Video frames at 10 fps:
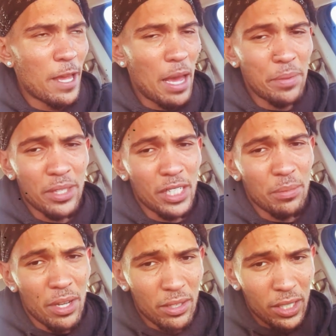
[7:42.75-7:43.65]
I've been thinking
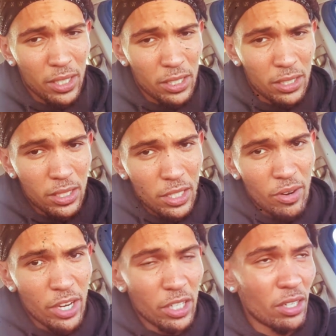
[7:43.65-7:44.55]
about this
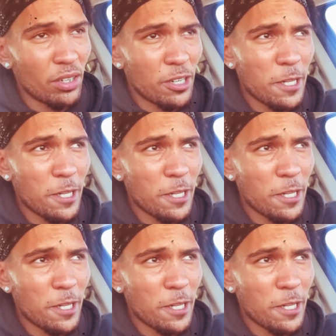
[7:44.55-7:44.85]
right here